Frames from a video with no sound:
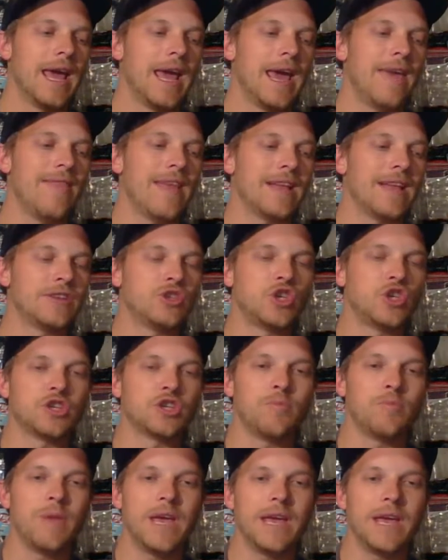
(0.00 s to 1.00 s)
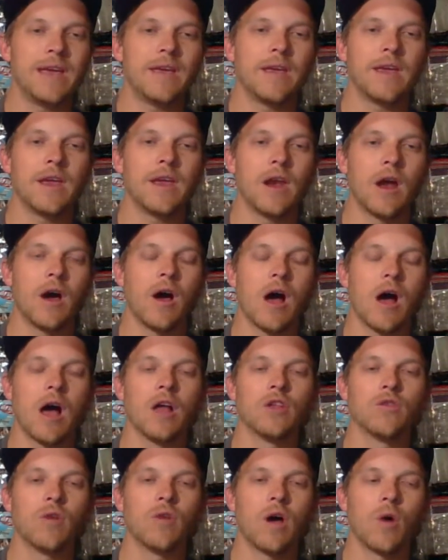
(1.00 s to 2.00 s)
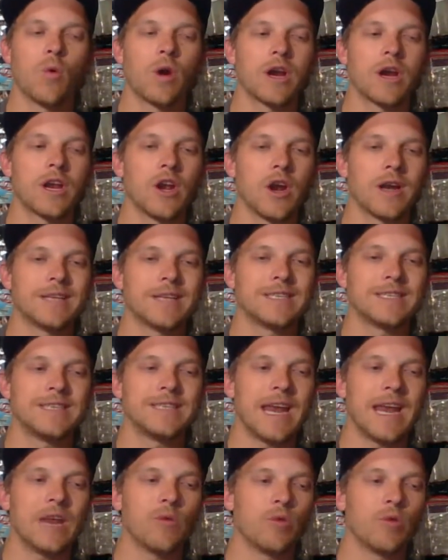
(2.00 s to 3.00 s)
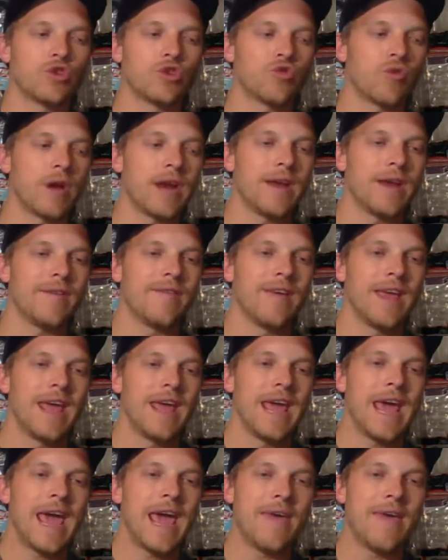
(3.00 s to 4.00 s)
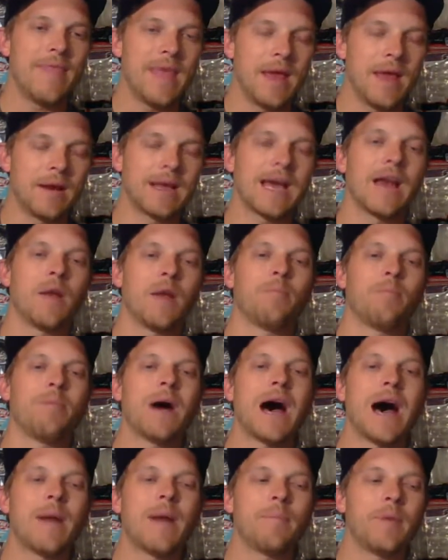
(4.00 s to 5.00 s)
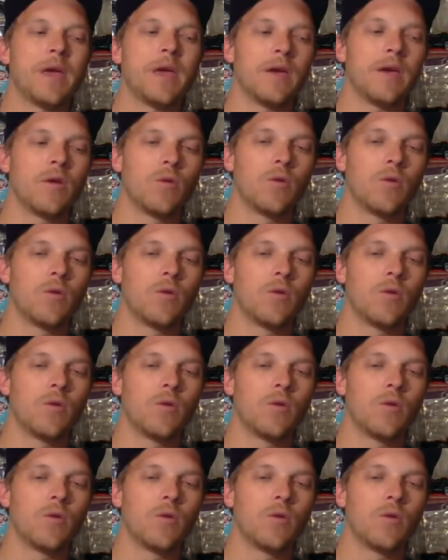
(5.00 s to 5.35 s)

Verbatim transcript: And that's just me, you know, I'll, I'll work it on a steady retrieve and then kind of pop it